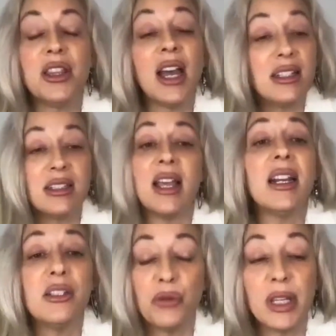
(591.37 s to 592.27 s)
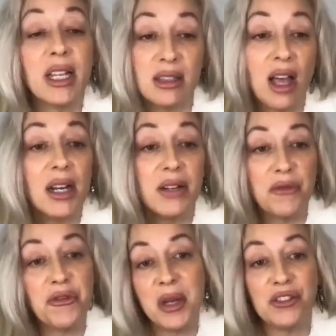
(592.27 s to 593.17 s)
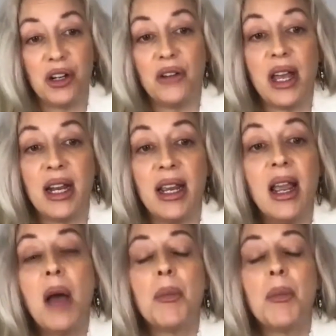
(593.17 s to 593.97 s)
that that is really a lot of information already.